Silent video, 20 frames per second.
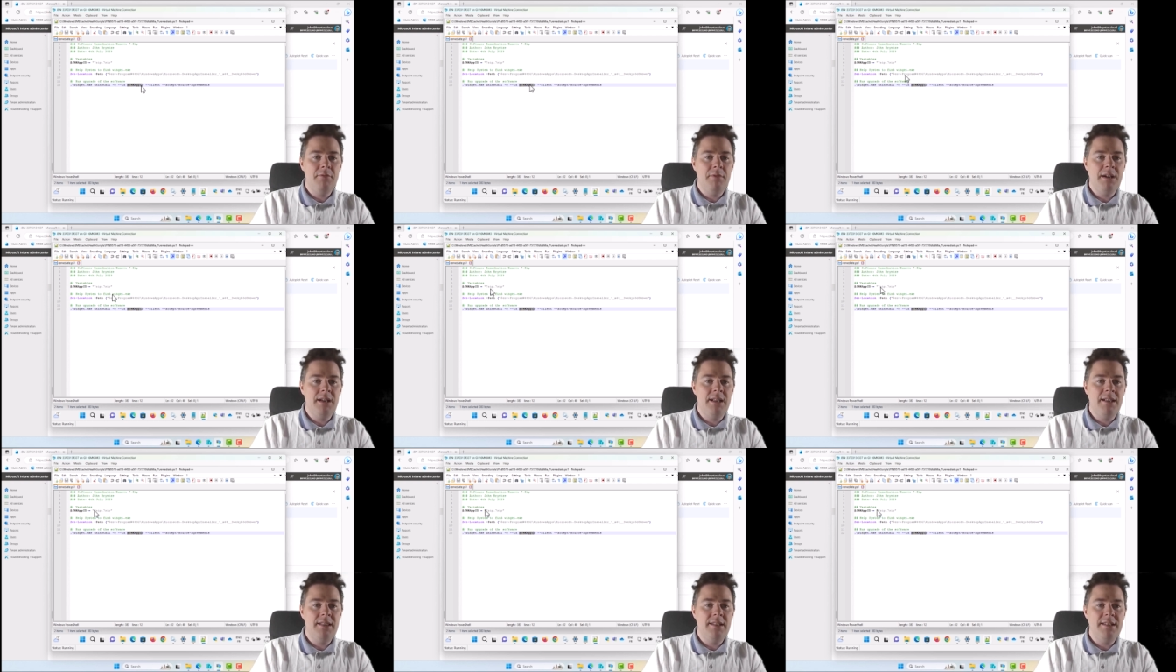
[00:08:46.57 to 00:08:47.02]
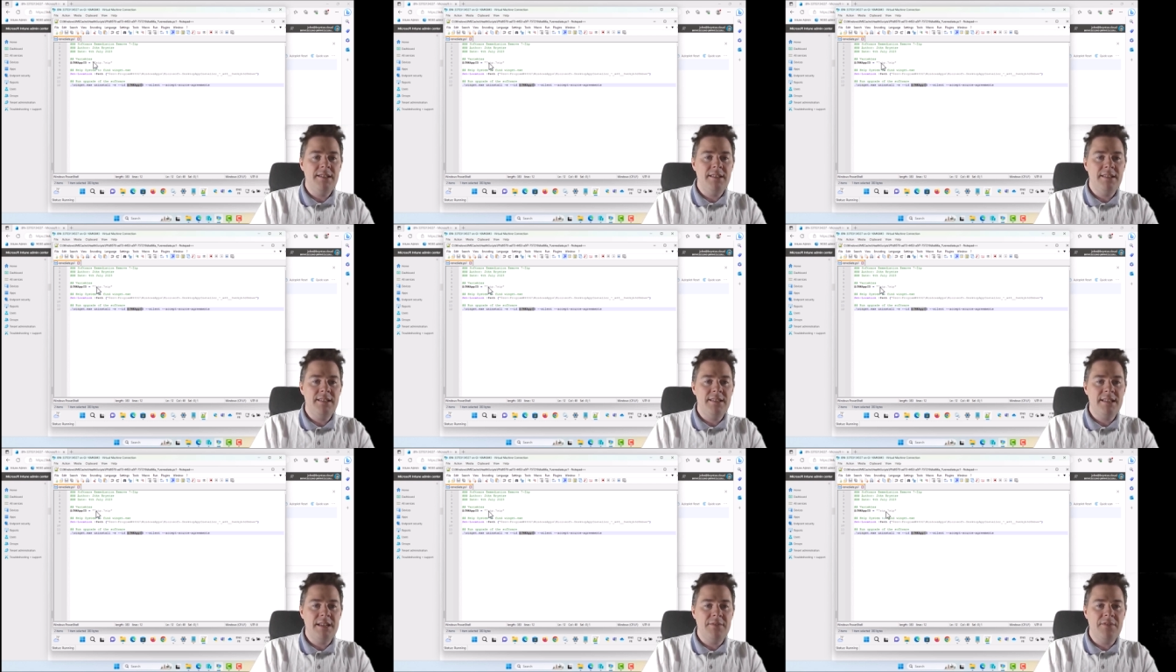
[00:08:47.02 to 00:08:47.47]
Well,
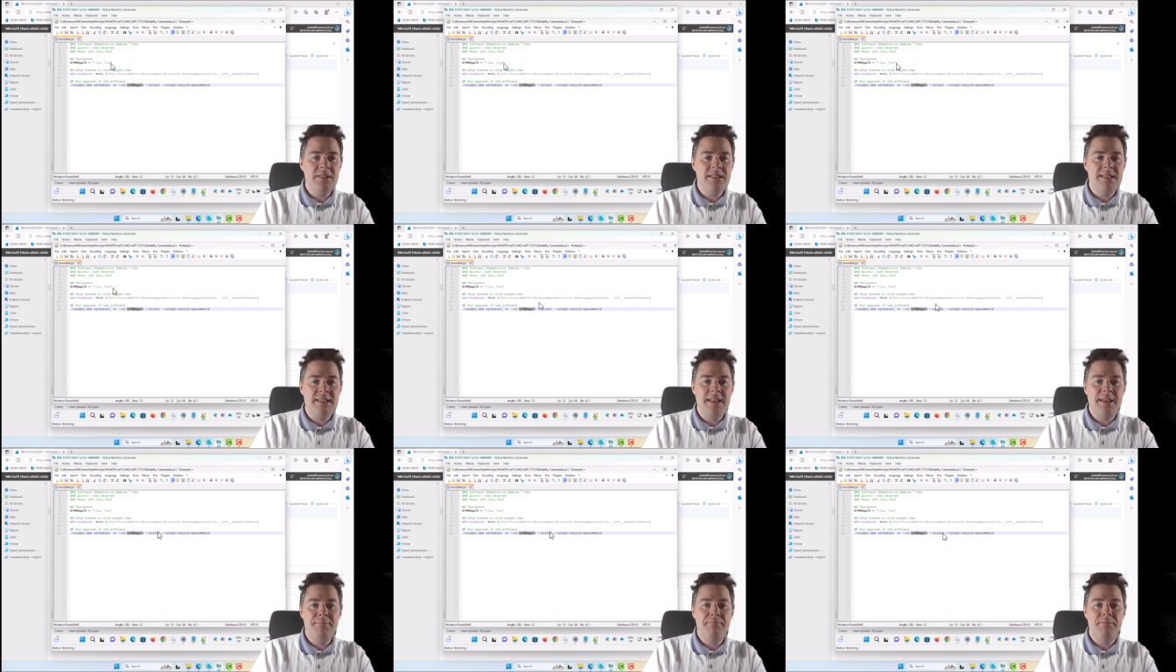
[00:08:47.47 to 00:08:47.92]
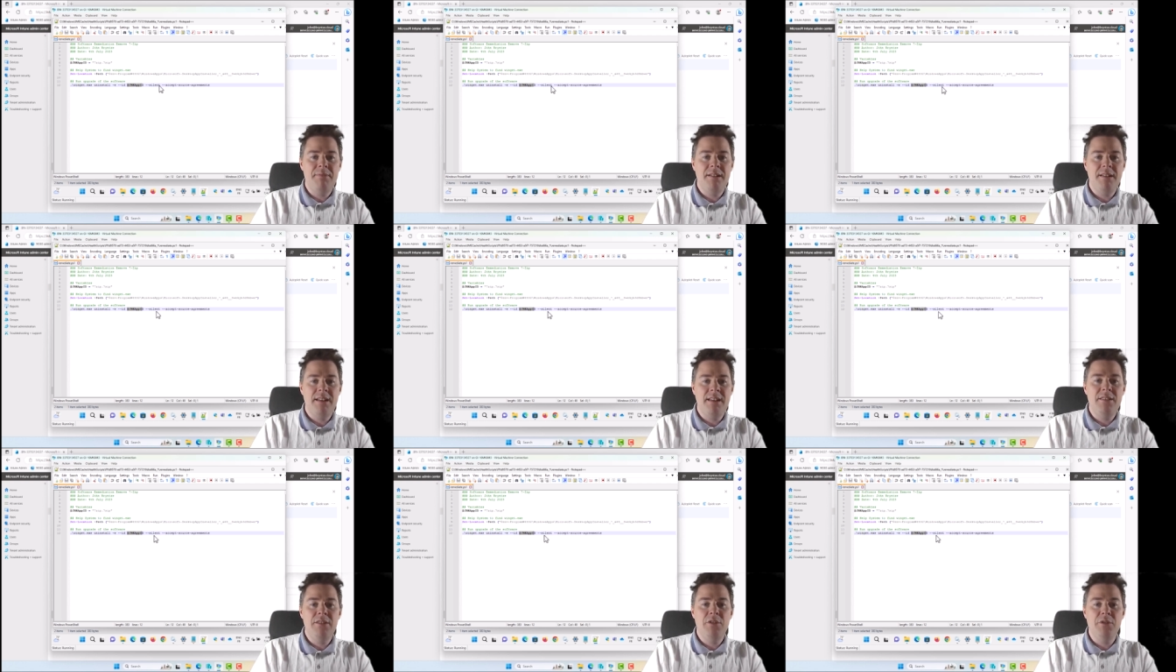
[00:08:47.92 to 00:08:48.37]
seven zip,
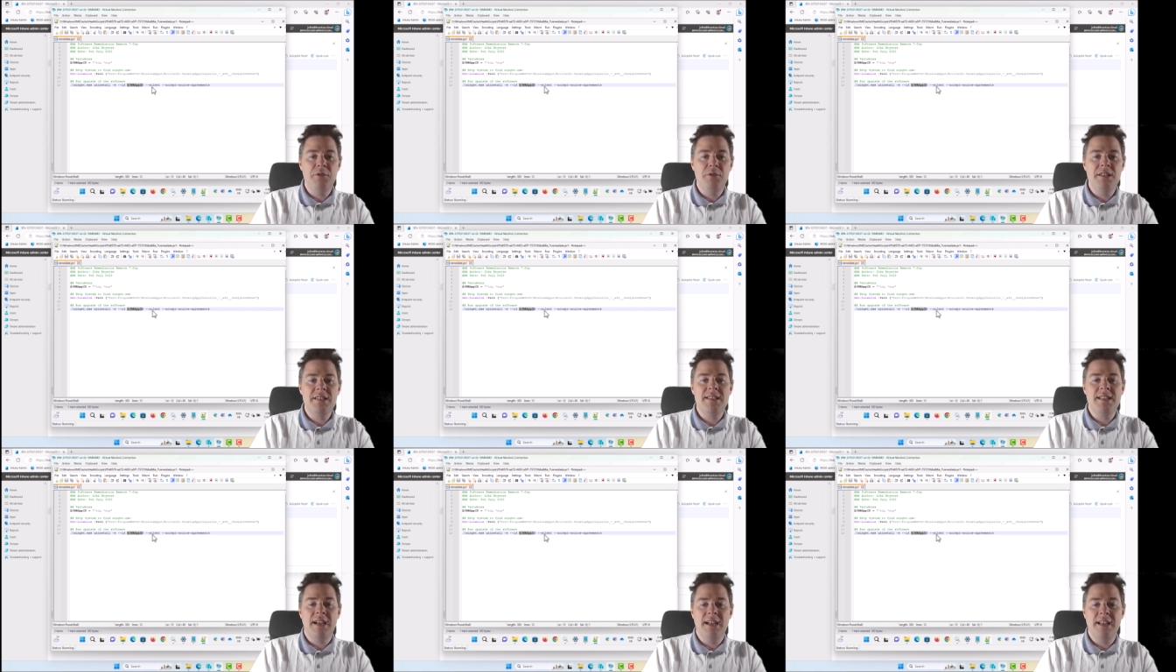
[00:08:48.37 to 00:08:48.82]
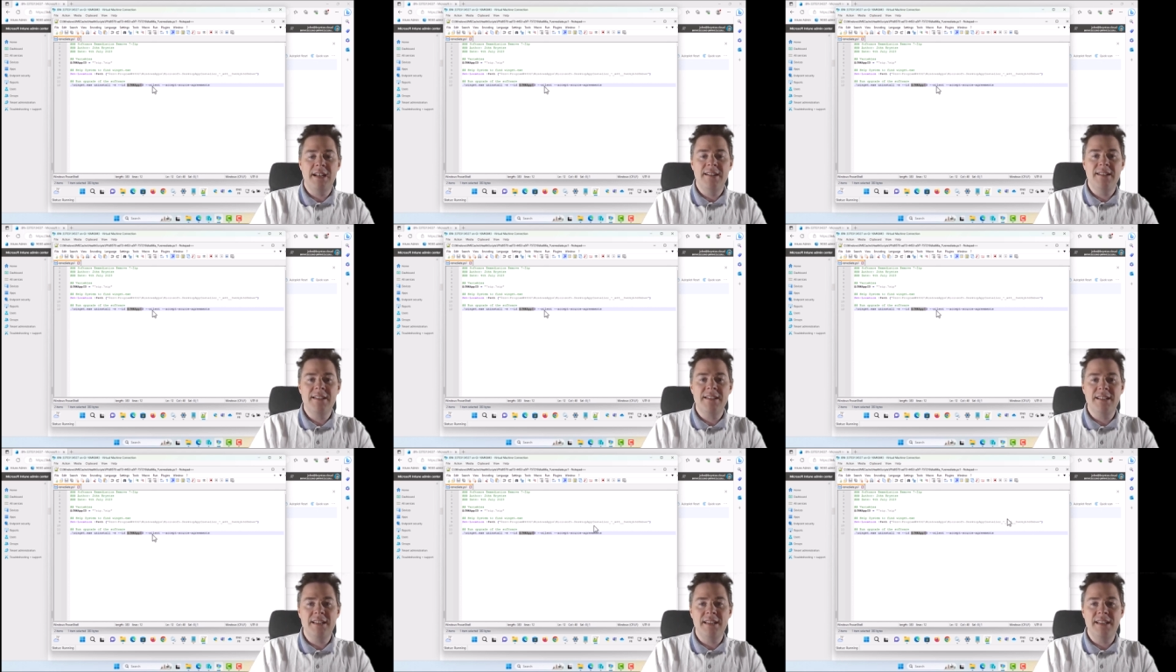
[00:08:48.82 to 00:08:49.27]
and do it
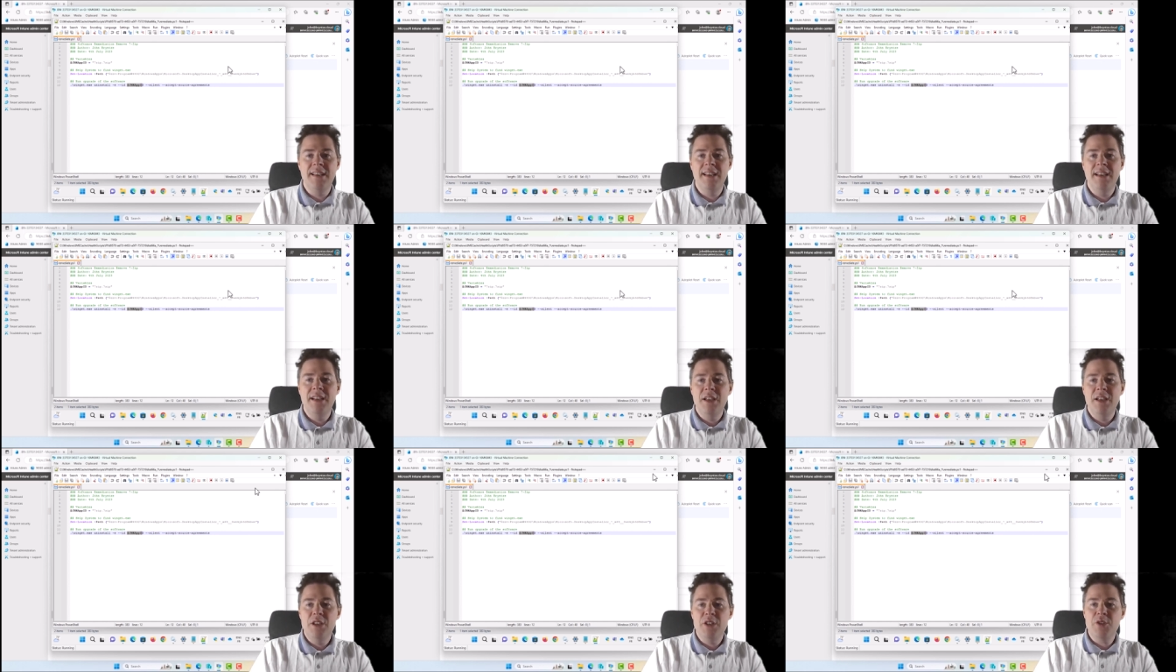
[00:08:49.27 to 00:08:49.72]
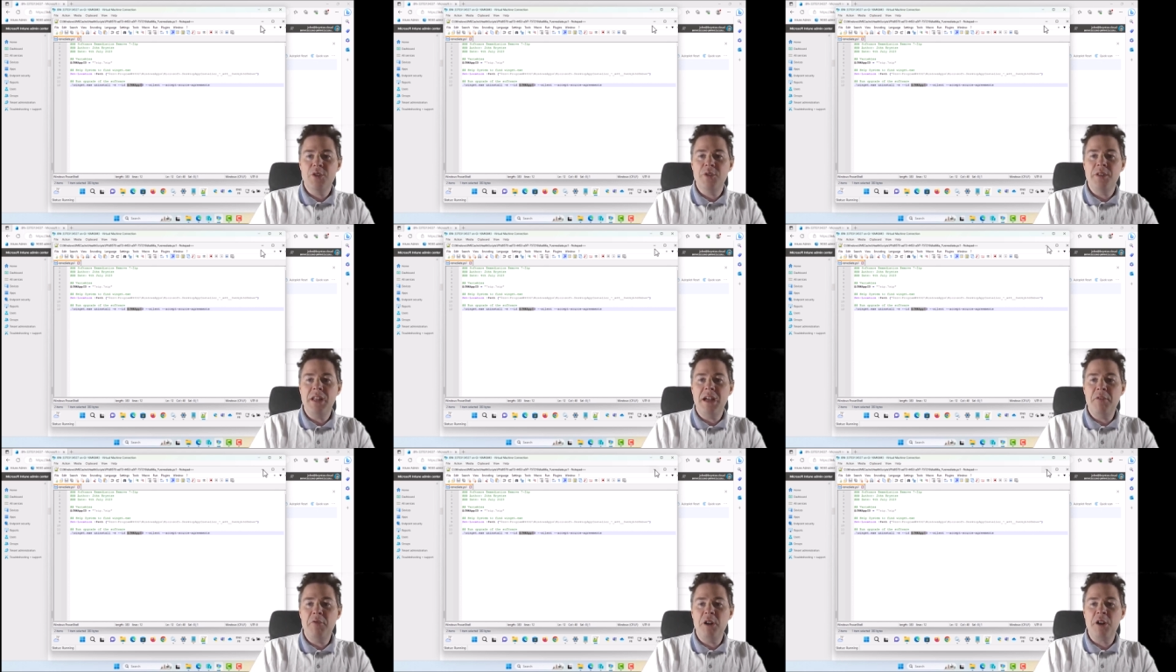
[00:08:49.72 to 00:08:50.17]
silently. So
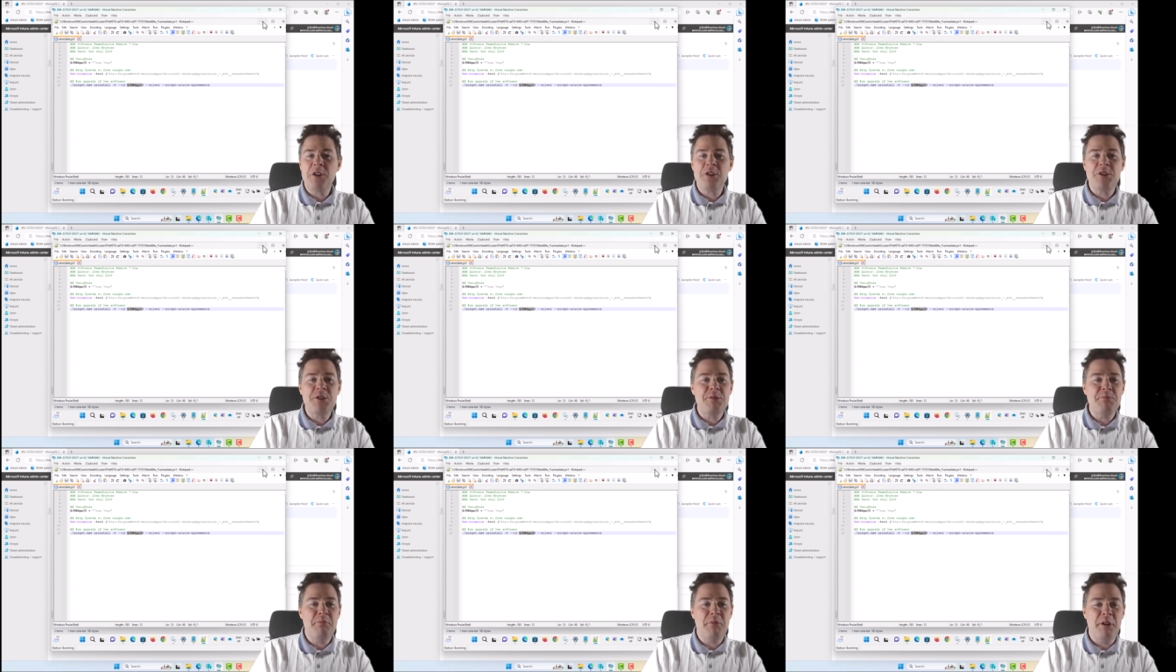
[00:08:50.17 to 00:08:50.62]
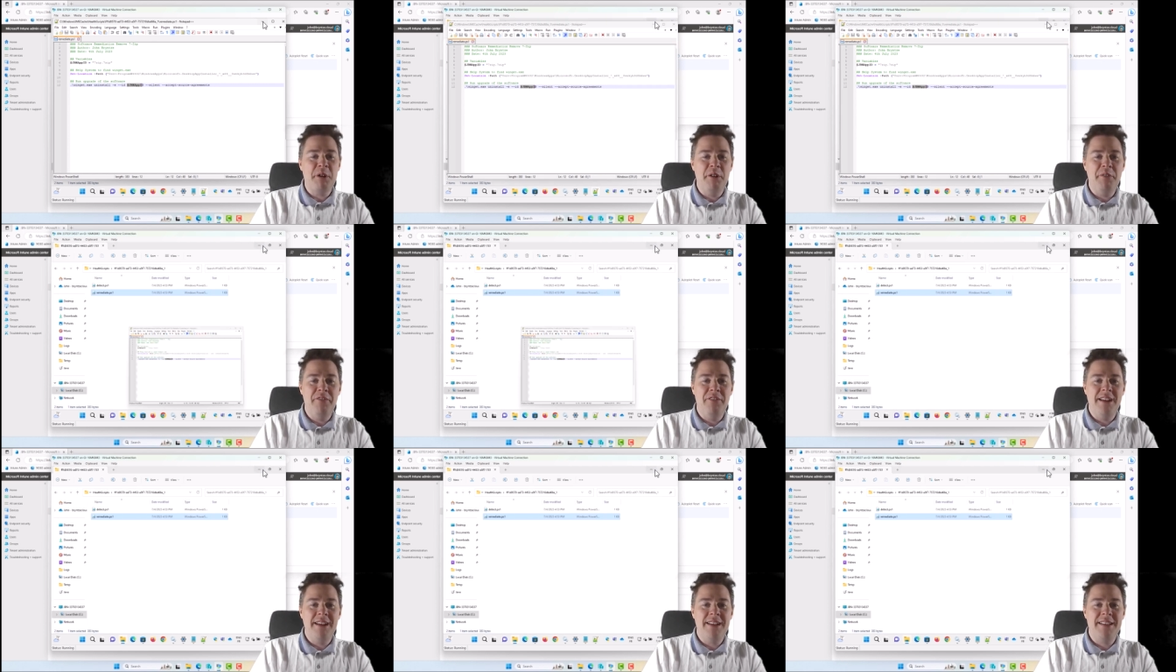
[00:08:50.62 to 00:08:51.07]
that works
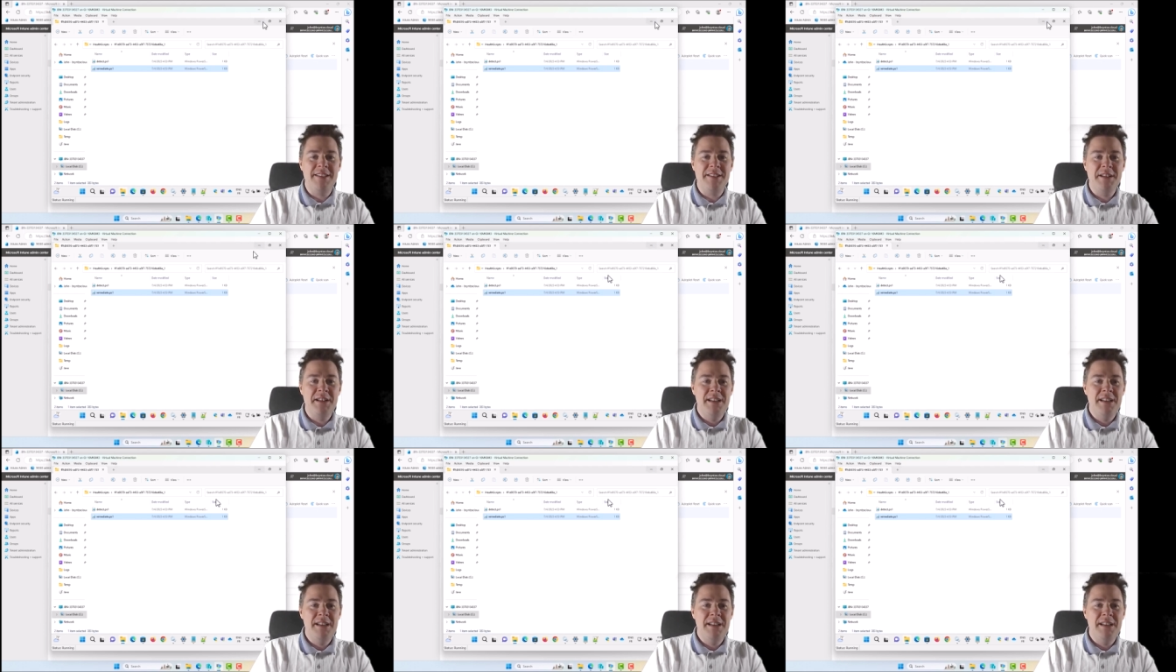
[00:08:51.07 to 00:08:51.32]
perfect.